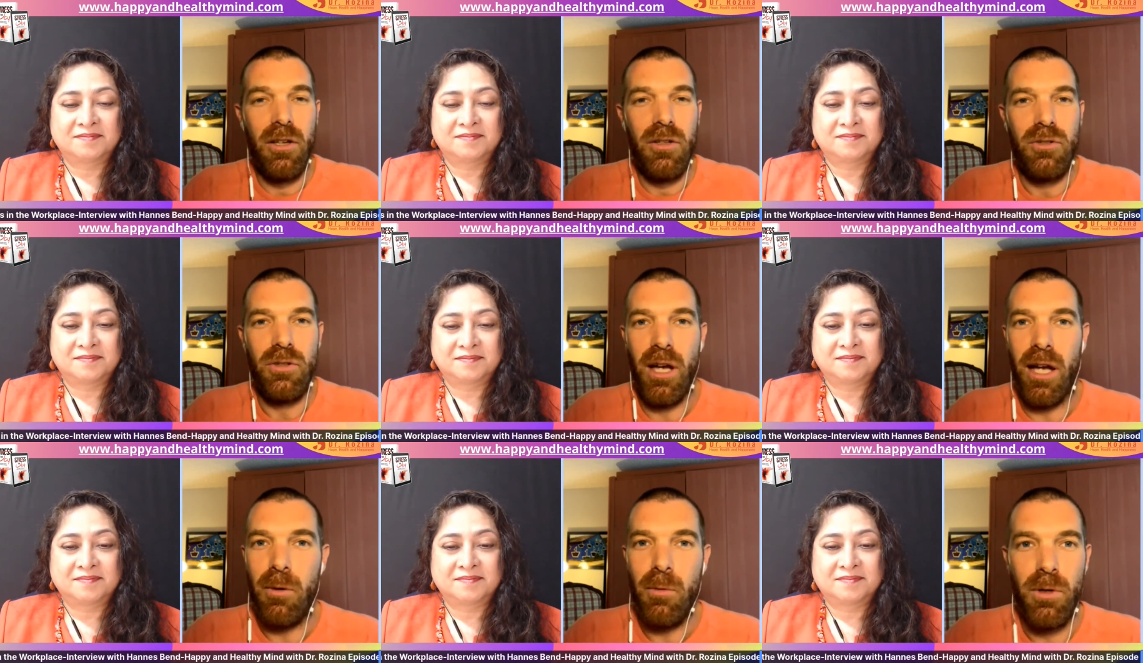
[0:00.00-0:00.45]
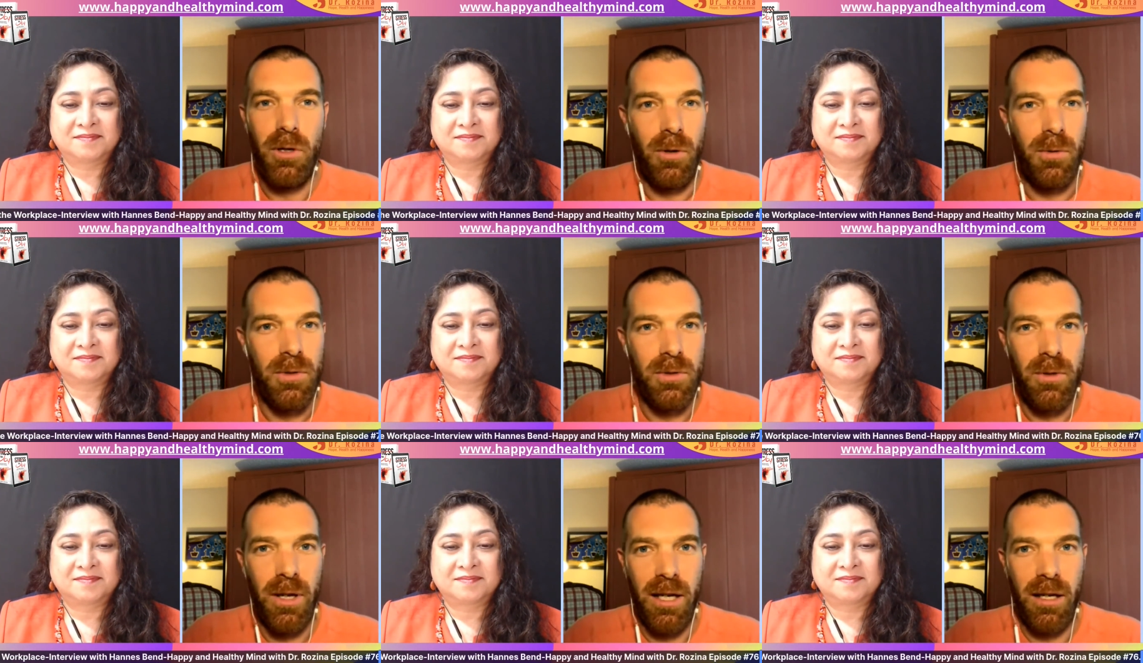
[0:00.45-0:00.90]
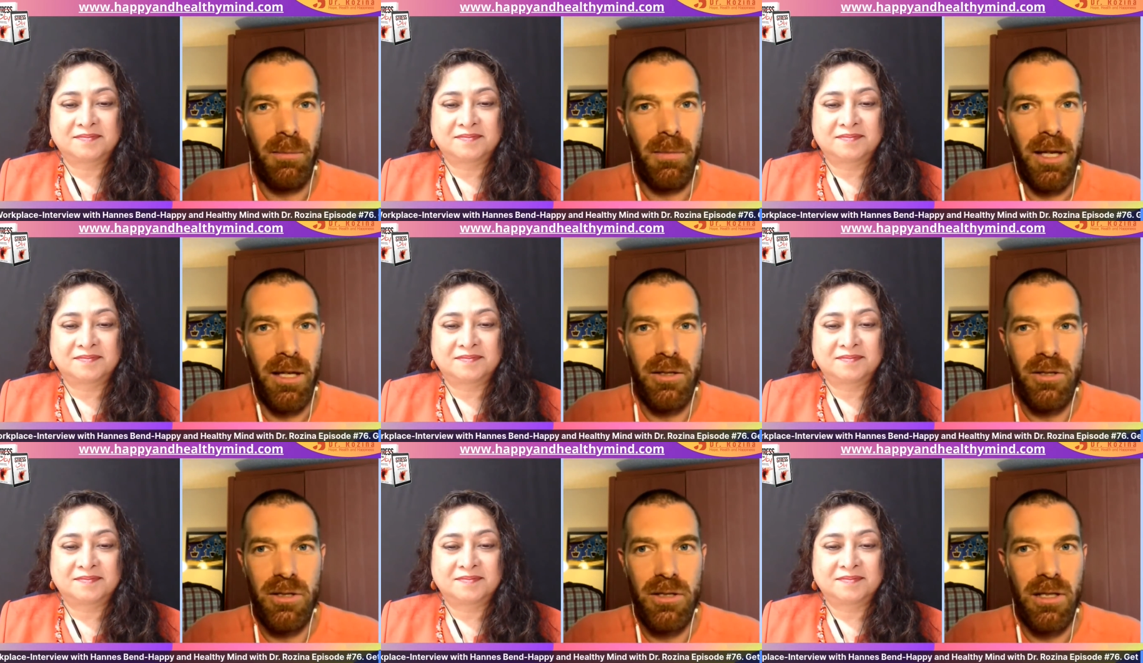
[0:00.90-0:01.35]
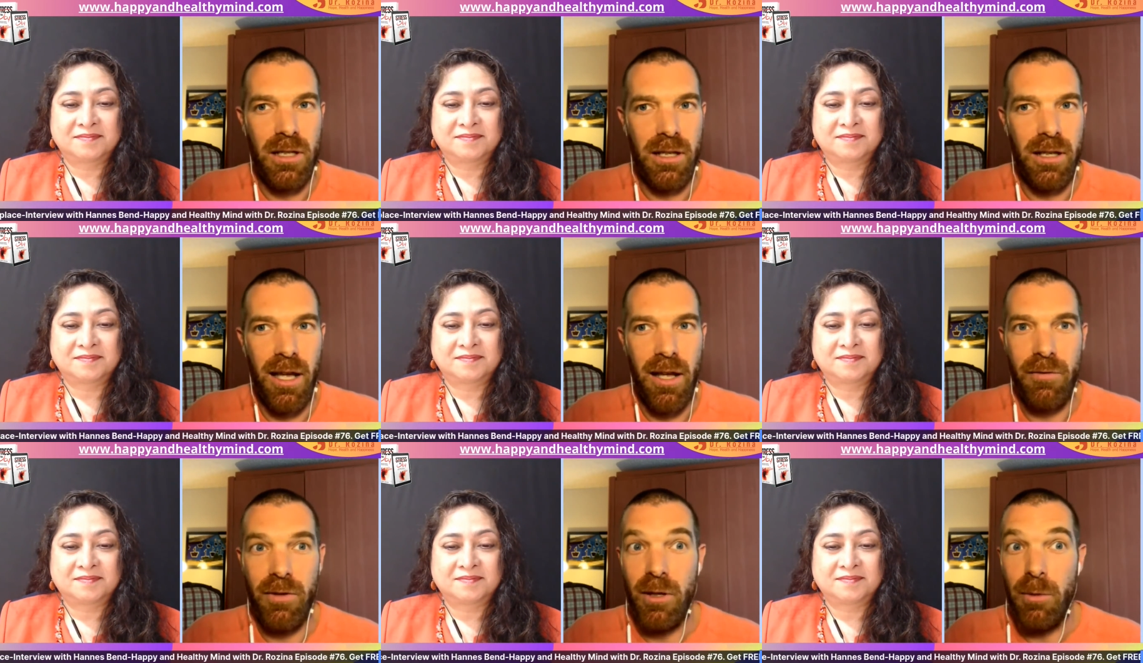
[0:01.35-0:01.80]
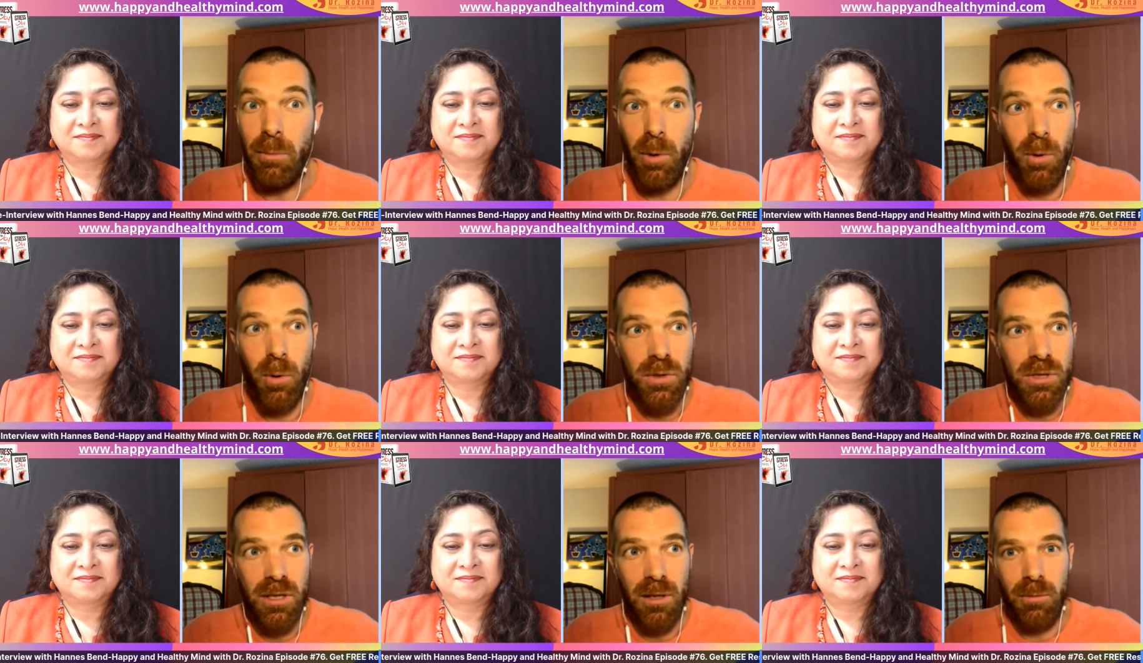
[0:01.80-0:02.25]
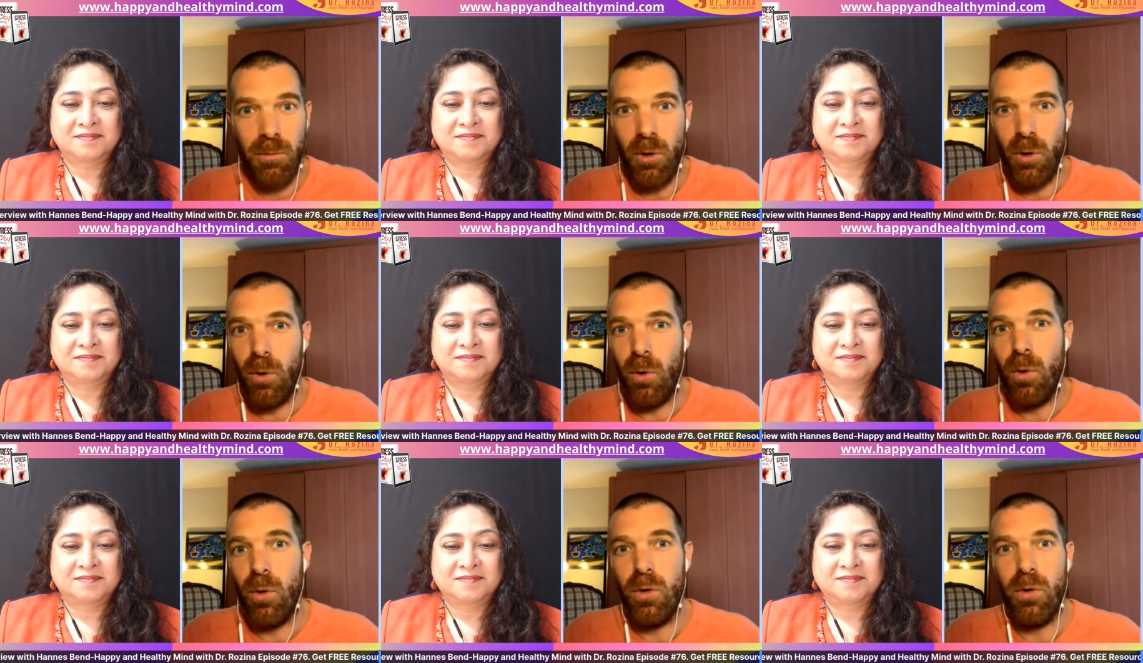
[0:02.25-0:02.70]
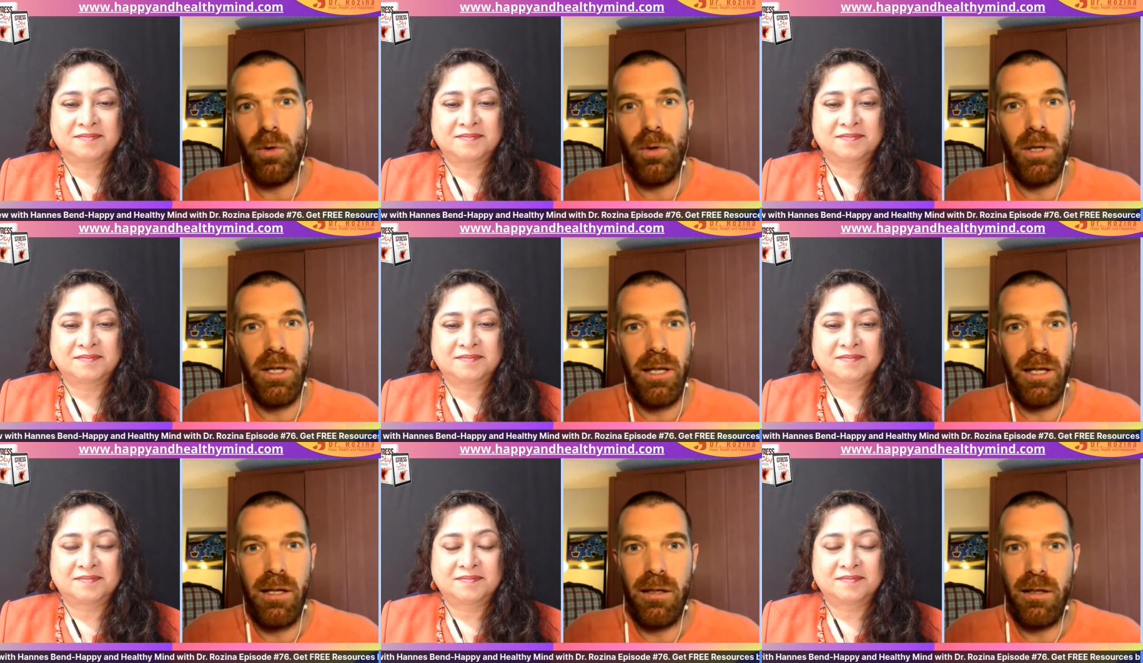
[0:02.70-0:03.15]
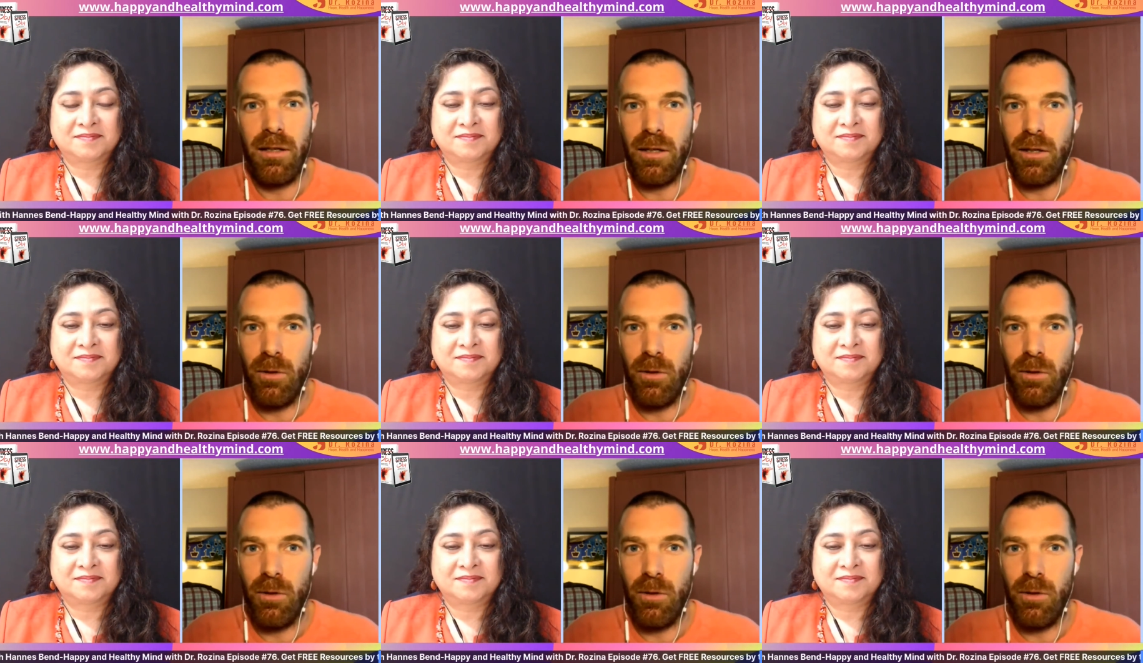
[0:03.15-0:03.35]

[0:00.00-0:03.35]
Speaker 1: So I would always recommend just like having a post up note or like